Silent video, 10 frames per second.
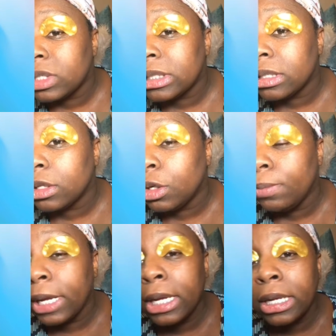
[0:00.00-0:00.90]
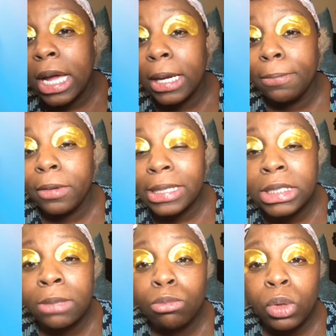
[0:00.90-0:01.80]
just a little bit and kind of
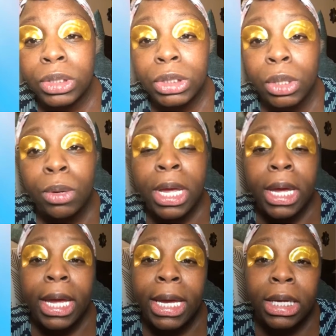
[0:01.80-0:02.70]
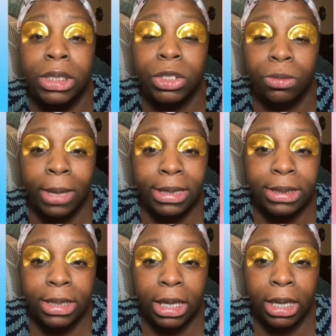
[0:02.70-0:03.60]
press it more so into my
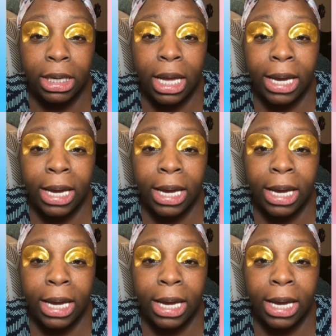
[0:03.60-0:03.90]
skin.